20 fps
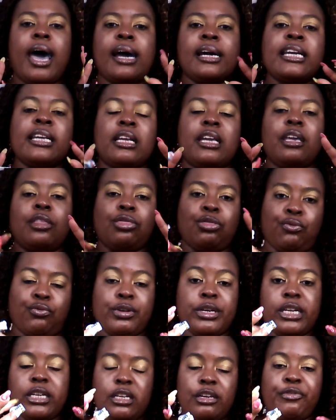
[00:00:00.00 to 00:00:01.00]
I can get
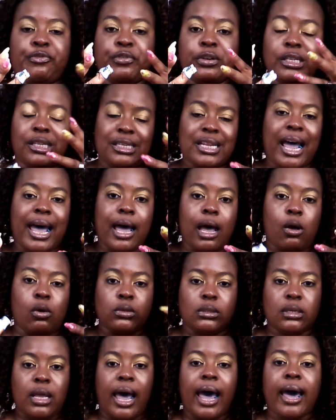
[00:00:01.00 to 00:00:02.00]
3 different
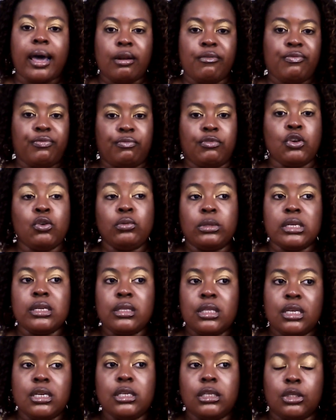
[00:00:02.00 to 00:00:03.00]
styles out of
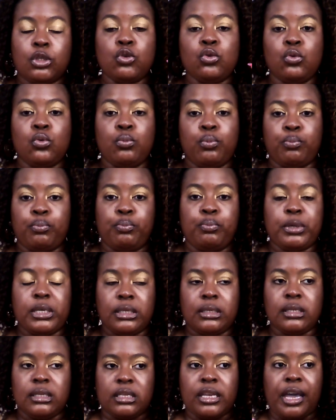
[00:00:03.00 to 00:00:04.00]
using these 2
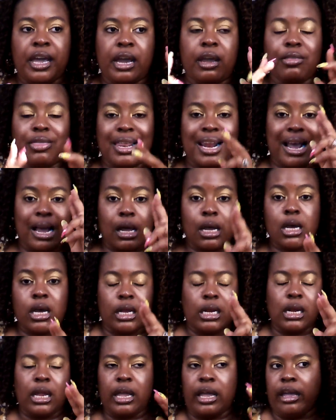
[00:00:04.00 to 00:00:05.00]
pieces of hair that I
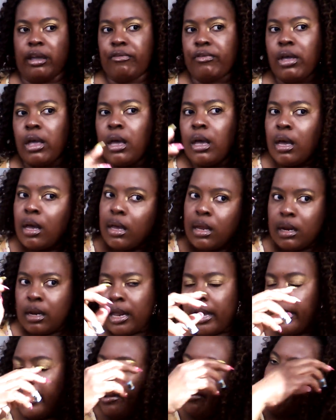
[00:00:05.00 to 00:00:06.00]
cut in half.
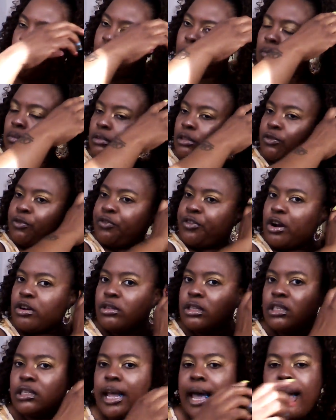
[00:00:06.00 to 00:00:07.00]
Now, the
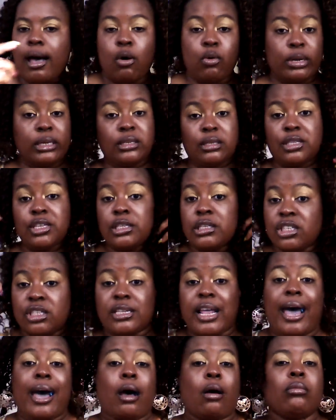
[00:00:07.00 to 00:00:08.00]
first style is this
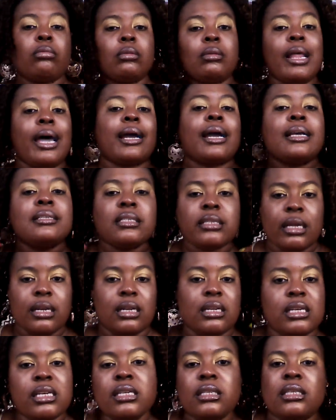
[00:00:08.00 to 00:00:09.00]
style. Like I
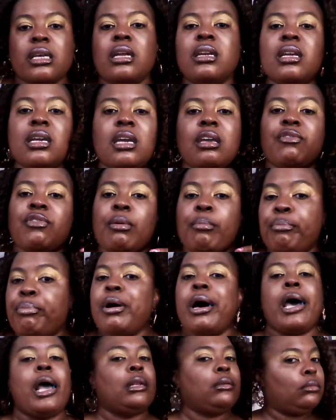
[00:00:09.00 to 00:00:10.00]
said, it is uneven,
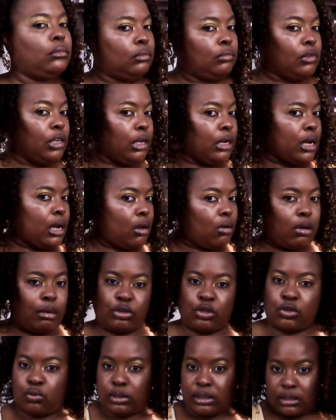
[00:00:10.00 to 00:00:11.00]
but, you know,
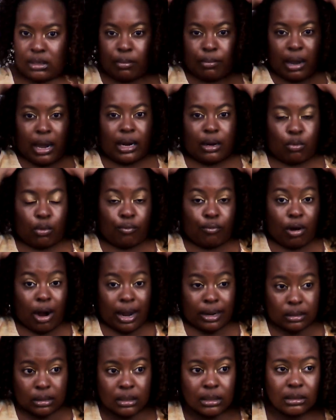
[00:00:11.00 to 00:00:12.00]
I'm sure somebody would
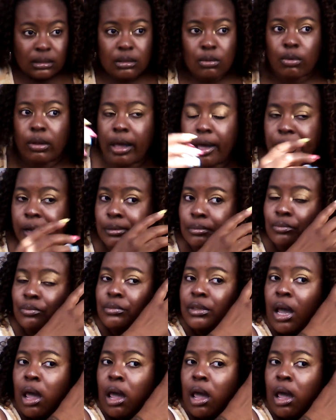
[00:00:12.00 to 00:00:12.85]
rock this, okay?